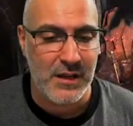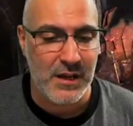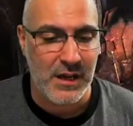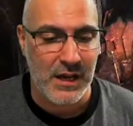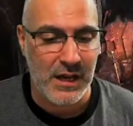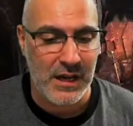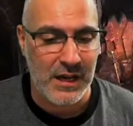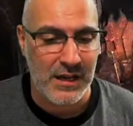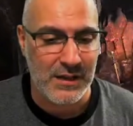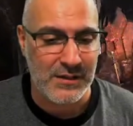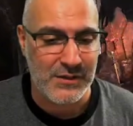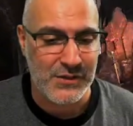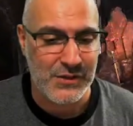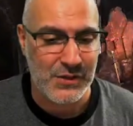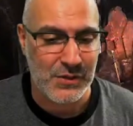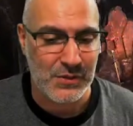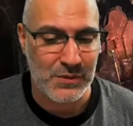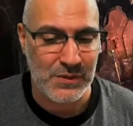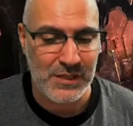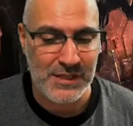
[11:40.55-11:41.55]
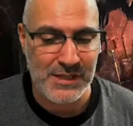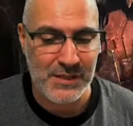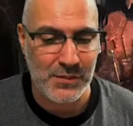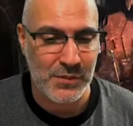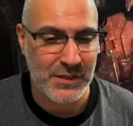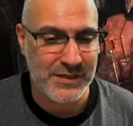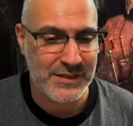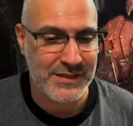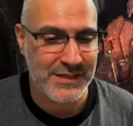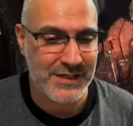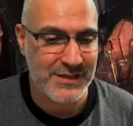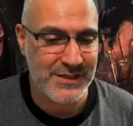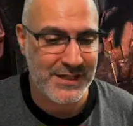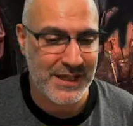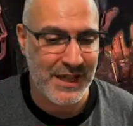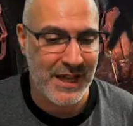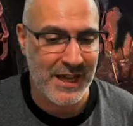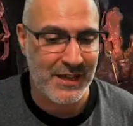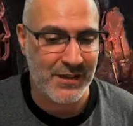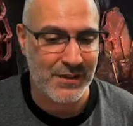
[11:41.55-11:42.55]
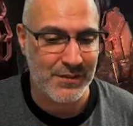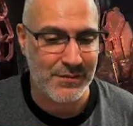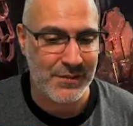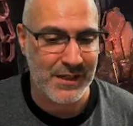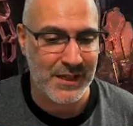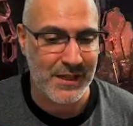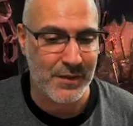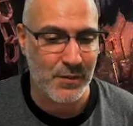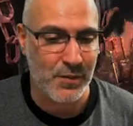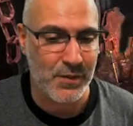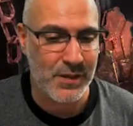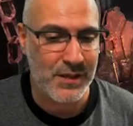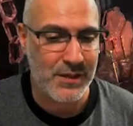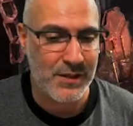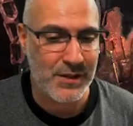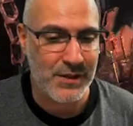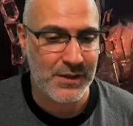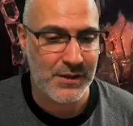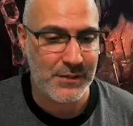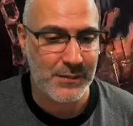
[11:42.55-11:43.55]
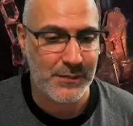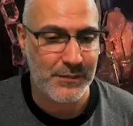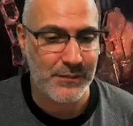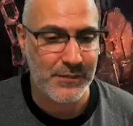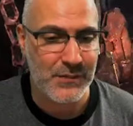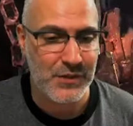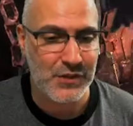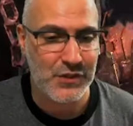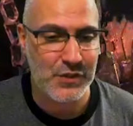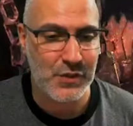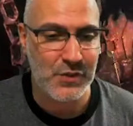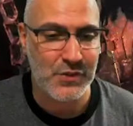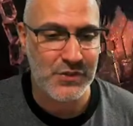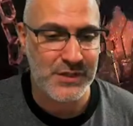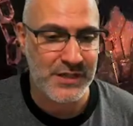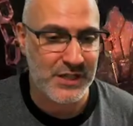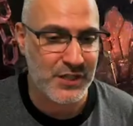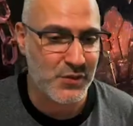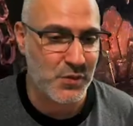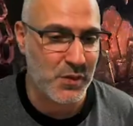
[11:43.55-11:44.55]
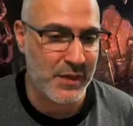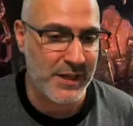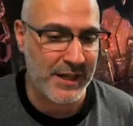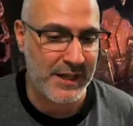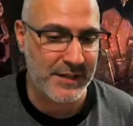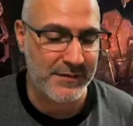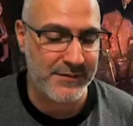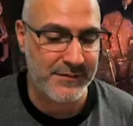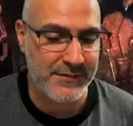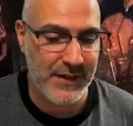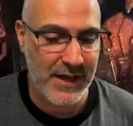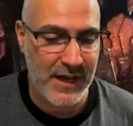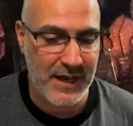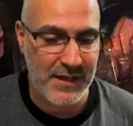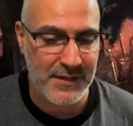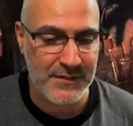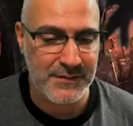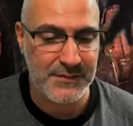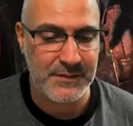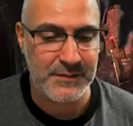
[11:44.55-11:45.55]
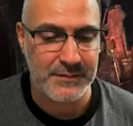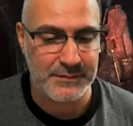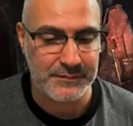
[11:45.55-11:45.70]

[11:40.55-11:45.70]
Uh, so let's see, what does the A three hit with? two oh six, one eighty-five.